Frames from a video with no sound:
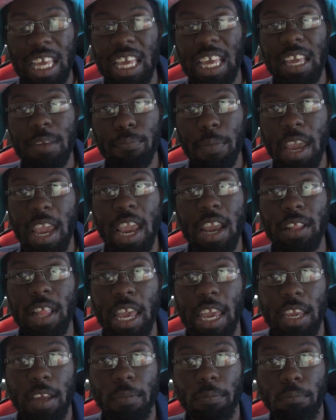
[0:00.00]

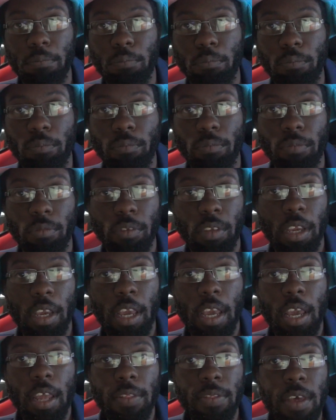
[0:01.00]
Immediately.
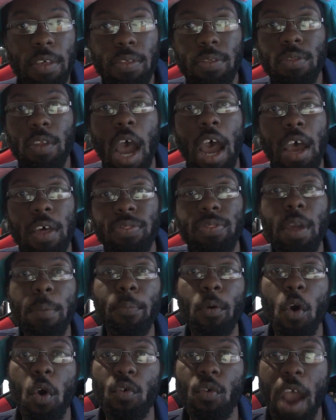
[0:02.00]
This is not a
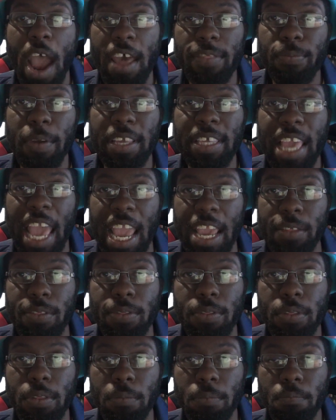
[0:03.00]
simple harassment
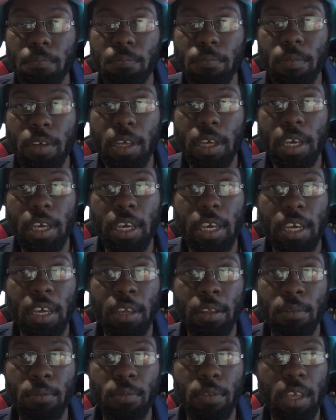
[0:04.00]
case.
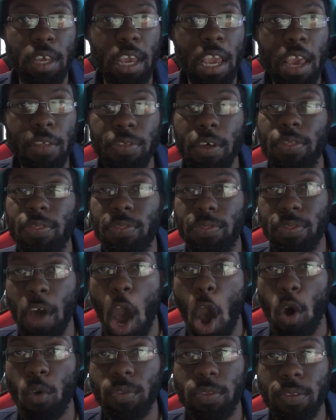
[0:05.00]
It's
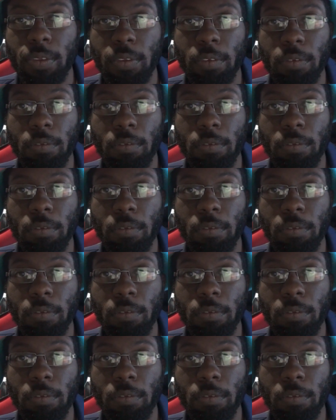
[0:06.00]
assault.